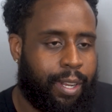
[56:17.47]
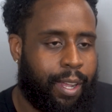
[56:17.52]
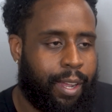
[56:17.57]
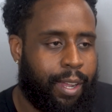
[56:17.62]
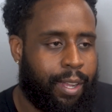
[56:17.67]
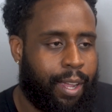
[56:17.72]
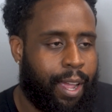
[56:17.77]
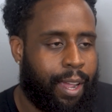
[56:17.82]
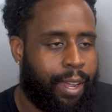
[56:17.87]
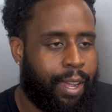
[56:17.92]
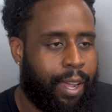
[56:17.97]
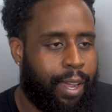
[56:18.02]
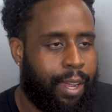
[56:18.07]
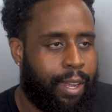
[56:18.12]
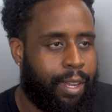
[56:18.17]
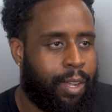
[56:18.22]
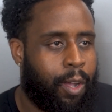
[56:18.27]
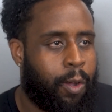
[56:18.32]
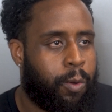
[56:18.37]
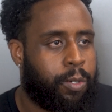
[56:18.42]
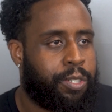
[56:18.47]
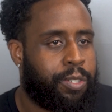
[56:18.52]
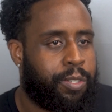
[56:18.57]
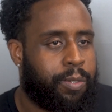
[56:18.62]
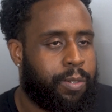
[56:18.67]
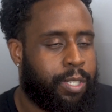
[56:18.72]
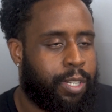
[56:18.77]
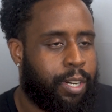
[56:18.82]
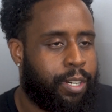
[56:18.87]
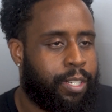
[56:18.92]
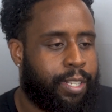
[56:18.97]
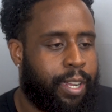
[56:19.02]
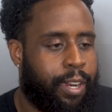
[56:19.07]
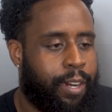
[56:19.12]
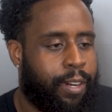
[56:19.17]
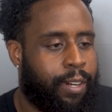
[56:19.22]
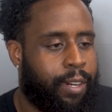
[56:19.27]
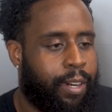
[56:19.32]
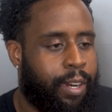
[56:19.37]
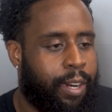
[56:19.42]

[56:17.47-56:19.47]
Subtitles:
Like I can't hold you to a certain standard.